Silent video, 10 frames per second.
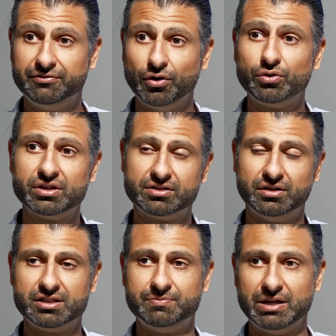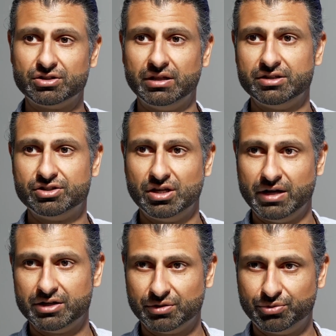focused on specialized
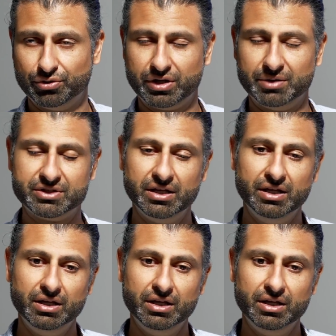geriatric programs